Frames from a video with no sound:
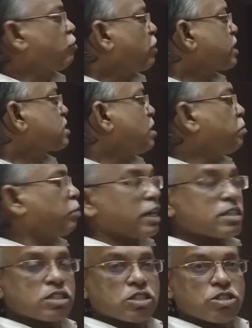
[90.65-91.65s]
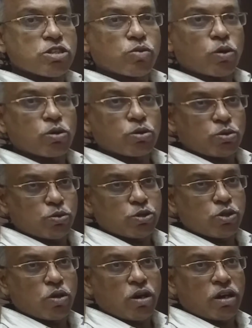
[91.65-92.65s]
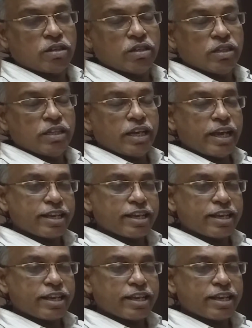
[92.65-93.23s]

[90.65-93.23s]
For example, x is equal to 2 you got,